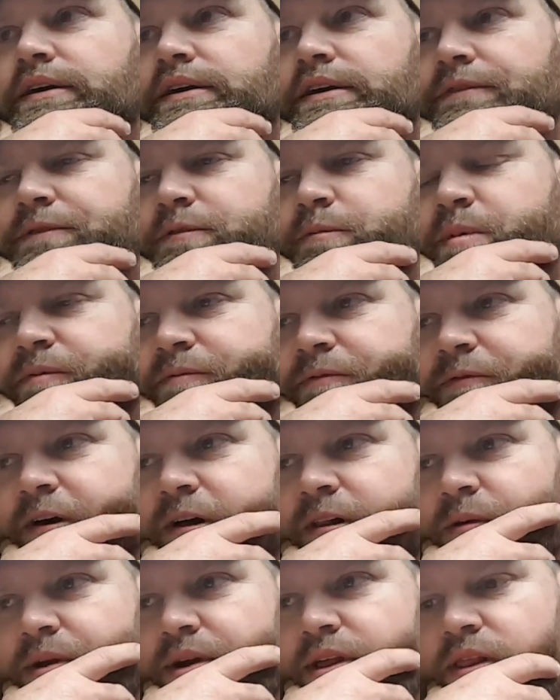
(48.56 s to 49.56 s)
if you've been
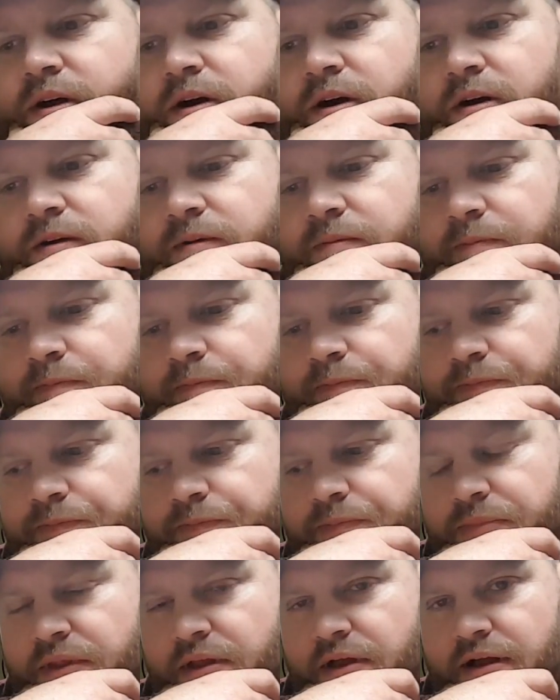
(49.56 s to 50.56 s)
following along,
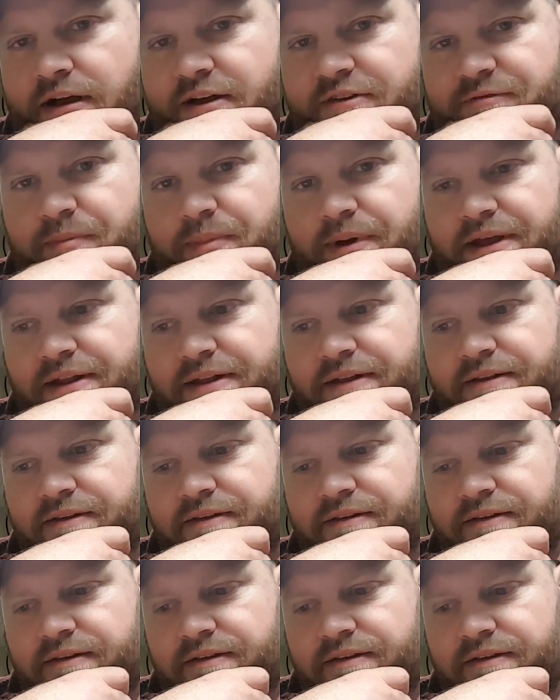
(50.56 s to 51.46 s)
I've been,